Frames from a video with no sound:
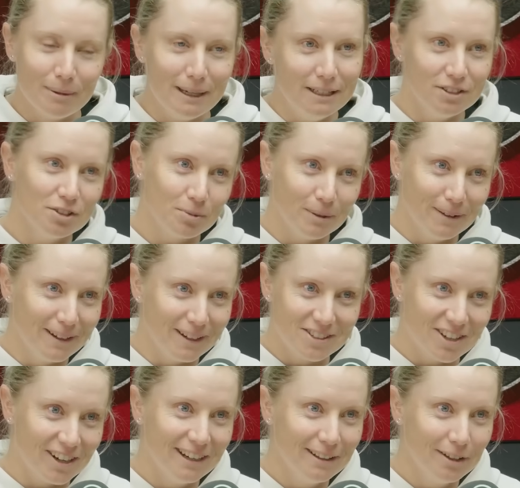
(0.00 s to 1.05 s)
of me, just wheeling a
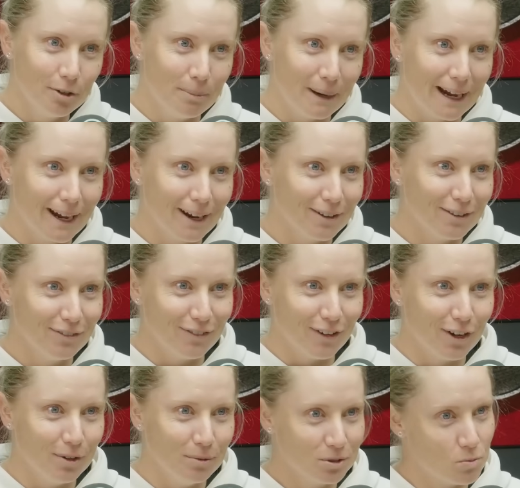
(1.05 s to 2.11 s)
tiny little bag on the
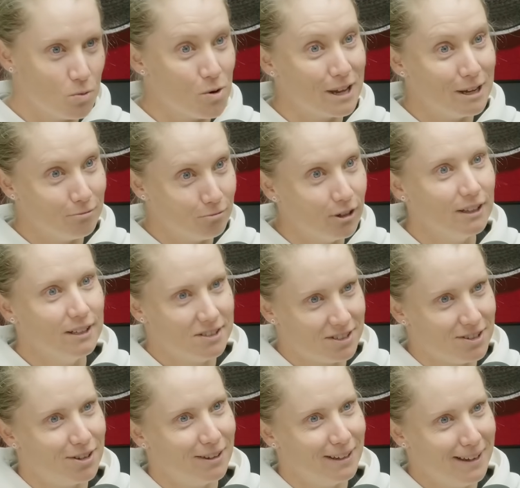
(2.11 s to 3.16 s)
phone, was walking really
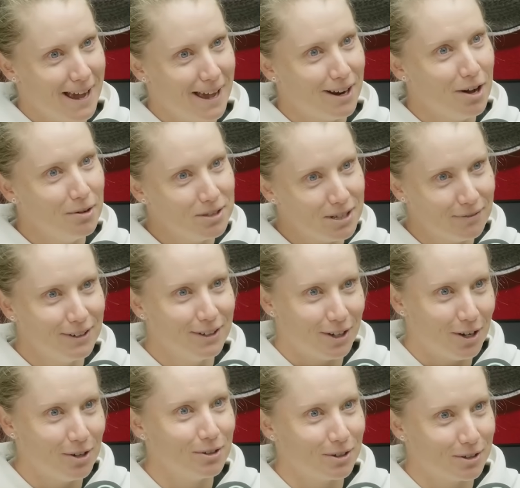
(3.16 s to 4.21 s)
slowly. And I was having to
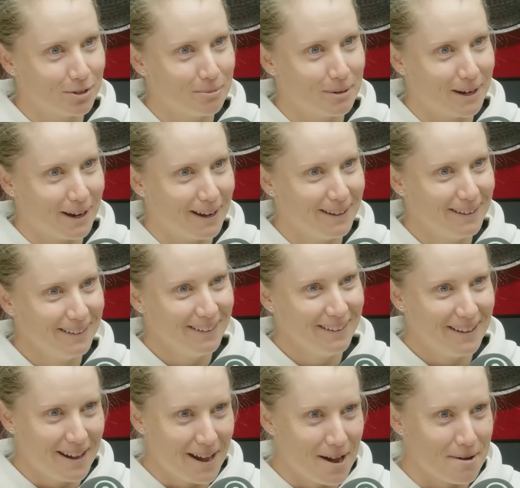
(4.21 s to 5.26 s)
hold on to my
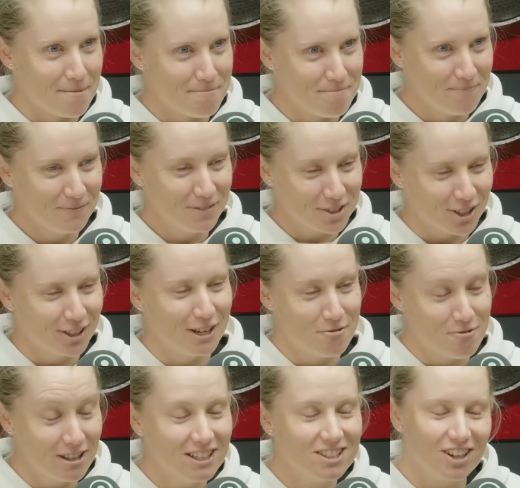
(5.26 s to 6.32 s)
trolley
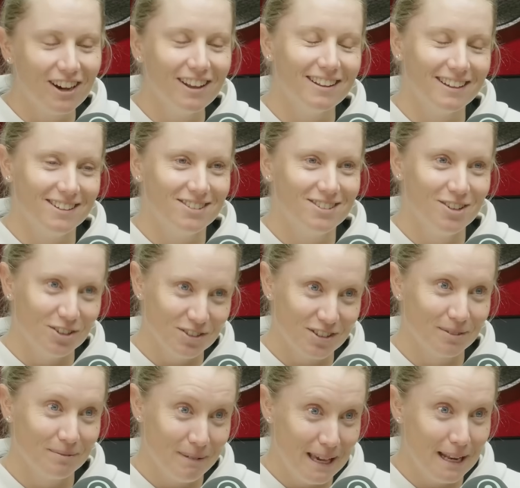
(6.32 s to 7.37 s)
really tightly not
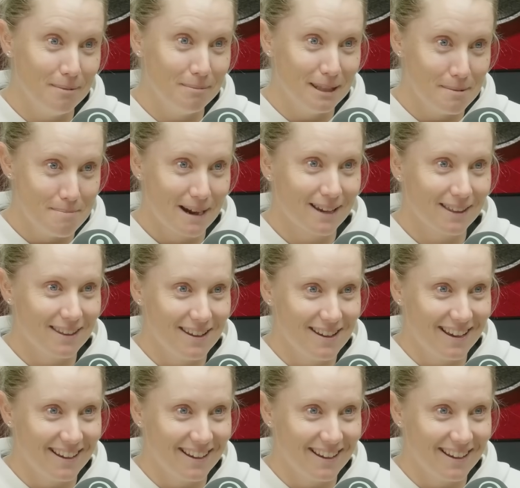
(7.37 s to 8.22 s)
to hit him in the back of the